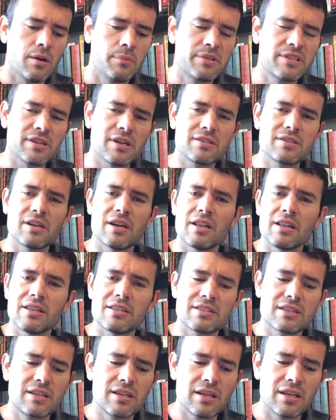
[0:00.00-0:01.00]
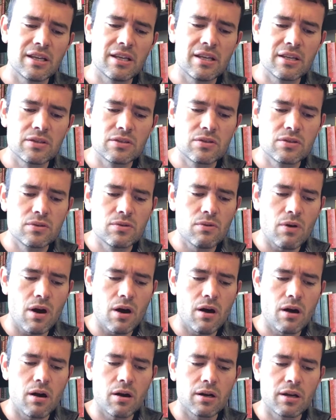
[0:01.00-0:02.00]
Besides that, let's get into
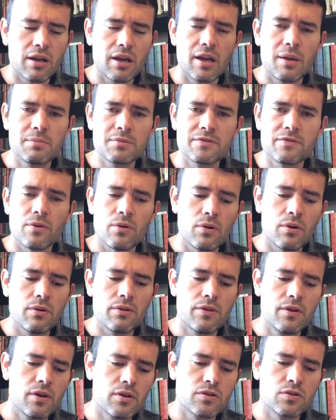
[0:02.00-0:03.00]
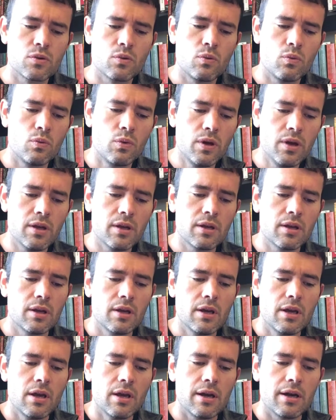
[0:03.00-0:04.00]
our games for this week.
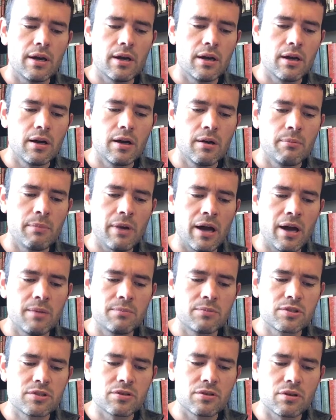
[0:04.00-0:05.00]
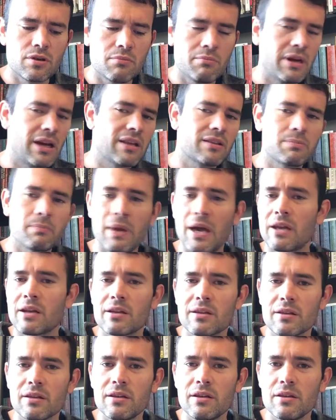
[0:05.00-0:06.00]
I'm sure
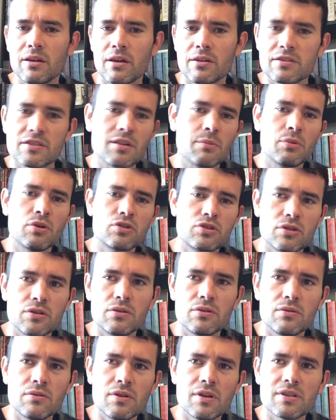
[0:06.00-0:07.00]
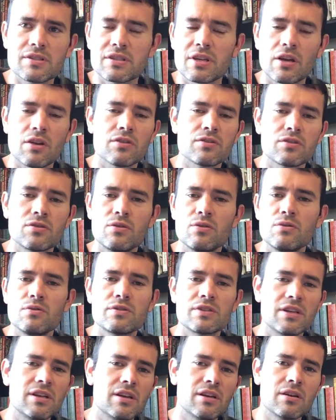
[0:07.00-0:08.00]
mathematically someone should do this, tell us
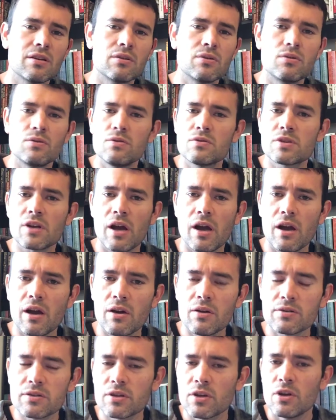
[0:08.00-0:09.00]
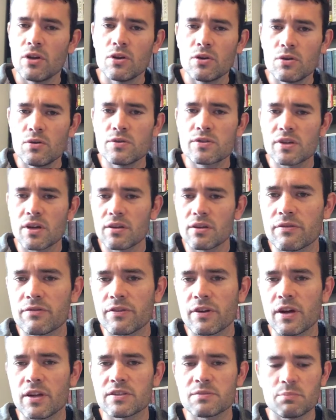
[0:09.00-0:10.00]
who's in, who's out, who's the
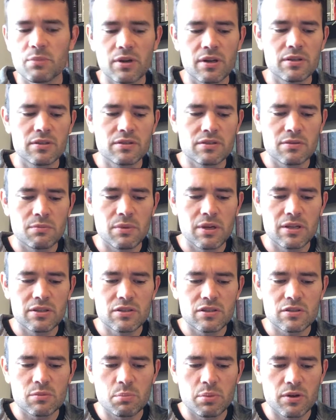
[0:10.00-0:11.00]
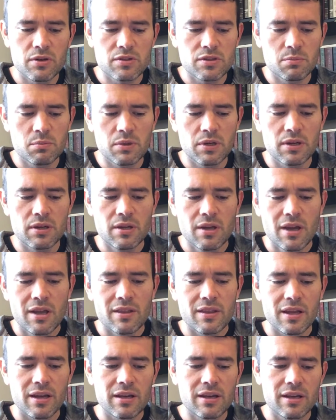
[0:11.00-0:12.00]
fence, but to me it just appears to be
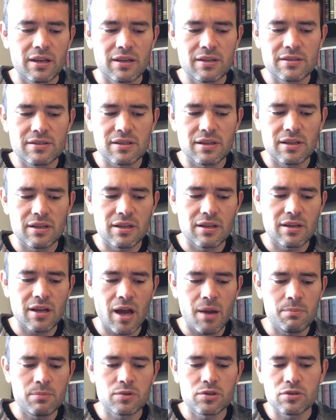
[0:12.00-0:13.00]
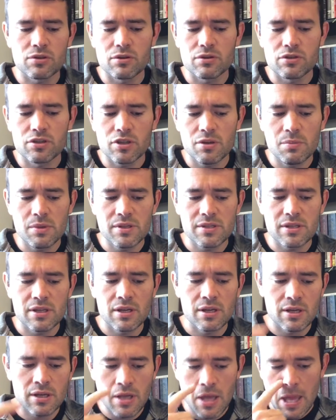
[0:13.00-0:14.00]
that Nick is in, I'm sure Jim is
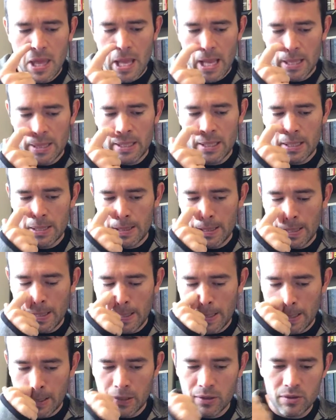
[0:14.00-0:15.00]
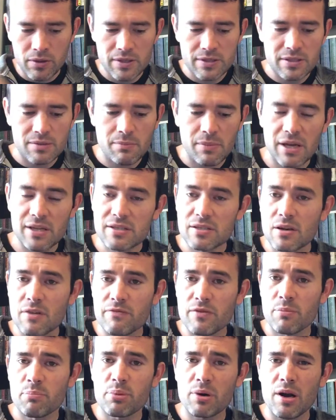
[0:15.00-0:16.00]
in, and then Chris and
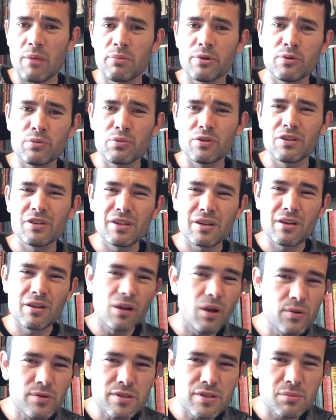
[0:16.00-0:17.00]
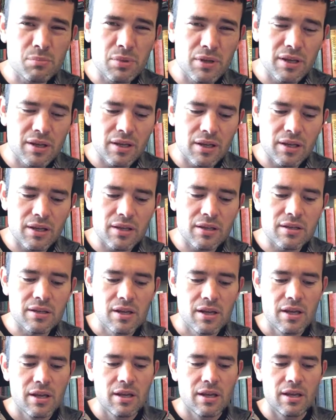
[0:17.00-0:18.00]
myself are probably really close to being in,
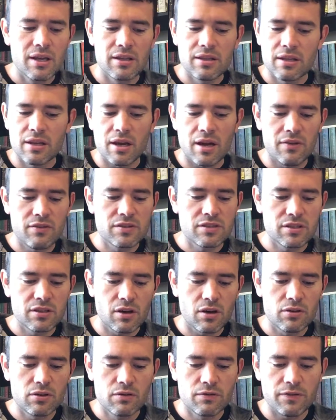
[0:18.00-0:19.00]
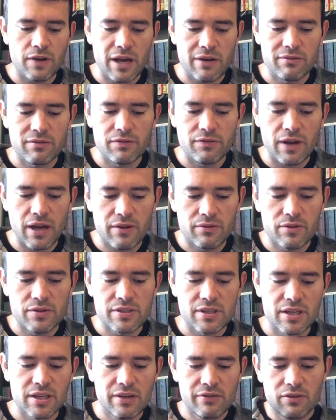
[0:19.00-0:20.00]
and then obviously all you
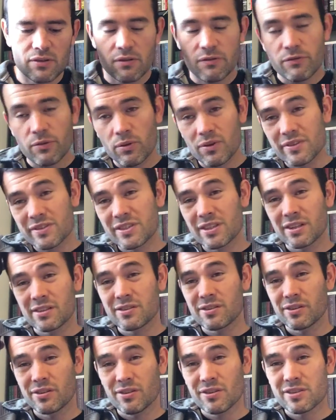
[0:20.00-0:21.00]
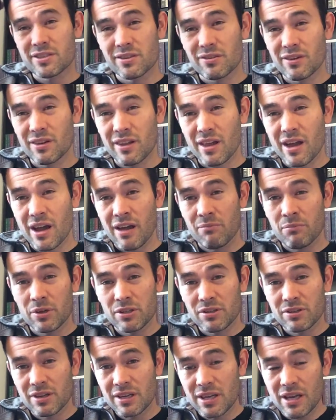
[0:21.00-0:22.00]
5-5ers, and even the 4-6er, you're still alive,
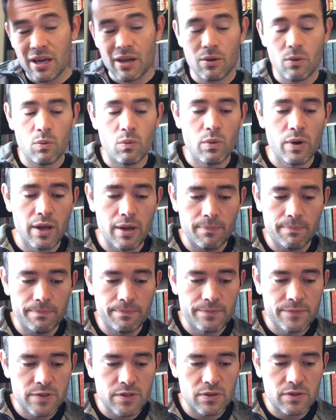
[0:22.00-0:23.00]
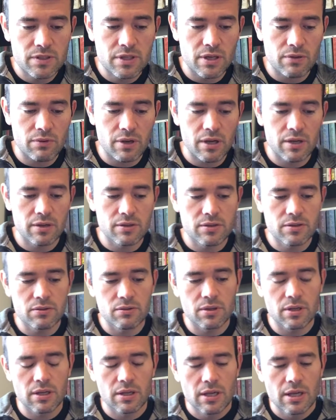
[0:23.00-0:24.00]
but you gotta win. So let's get right
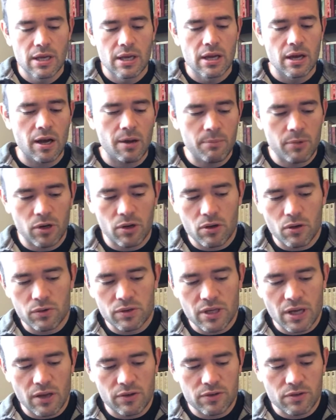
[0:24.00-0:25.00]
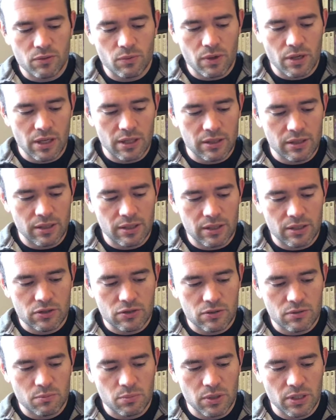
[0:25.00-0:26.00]
into it. I'm going to go down to what I think
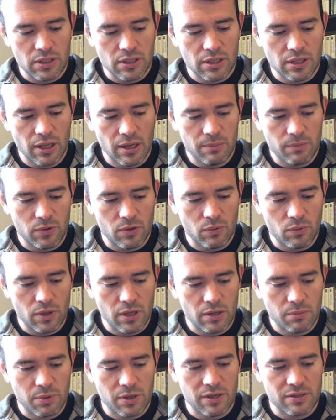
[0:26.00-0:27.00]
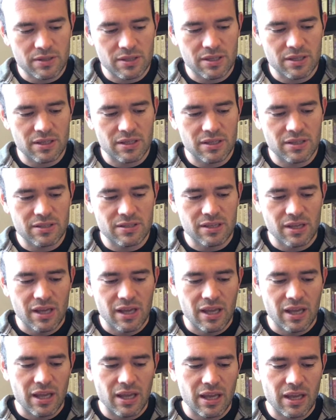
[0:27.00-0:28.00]
should be the game of the week, because it is
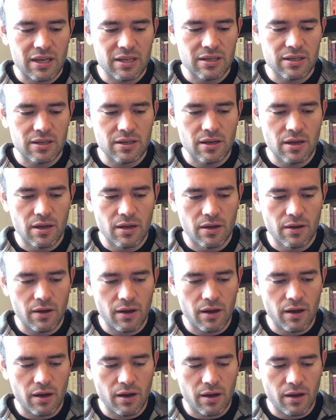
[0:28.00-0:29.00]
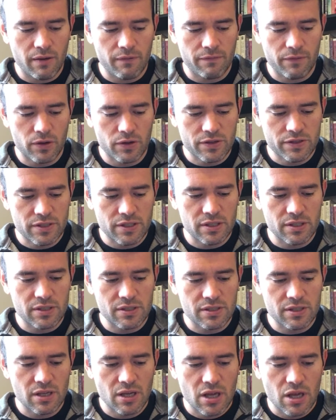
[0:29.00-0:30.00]
Andy
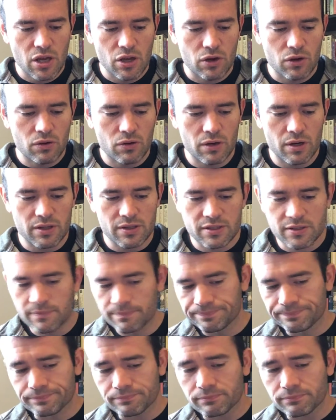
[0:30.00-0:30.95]
versus Chris.